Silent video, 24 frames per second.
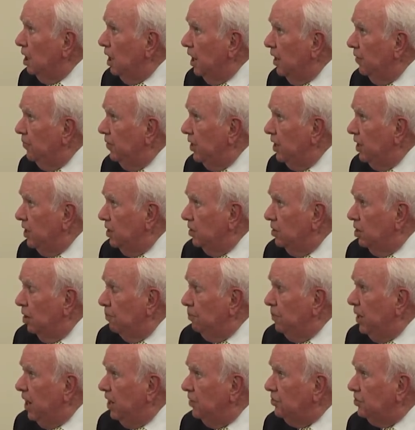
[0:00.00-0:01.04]
And
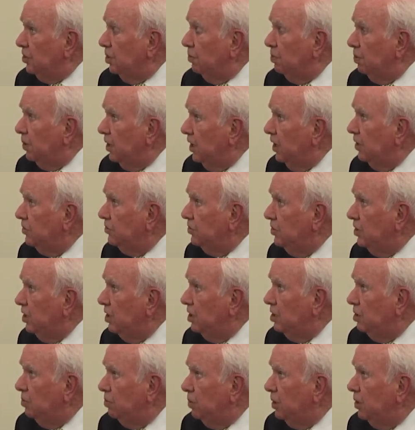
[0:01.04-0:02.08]
master plans need
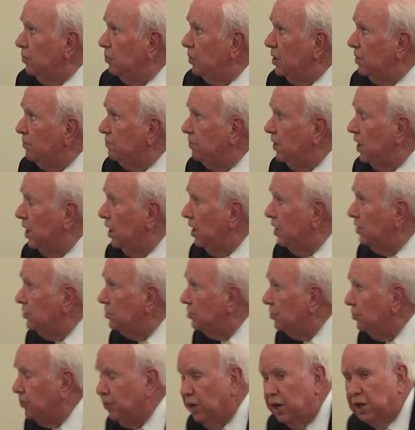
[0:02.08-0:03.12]
to be revised
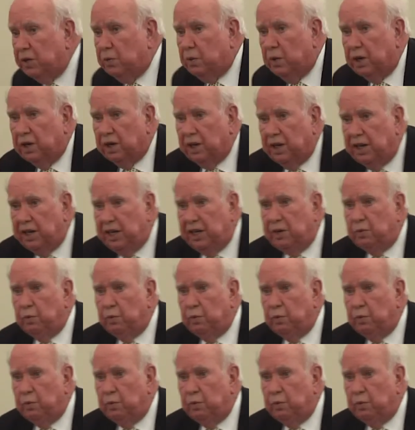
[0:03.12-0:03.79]
frequently.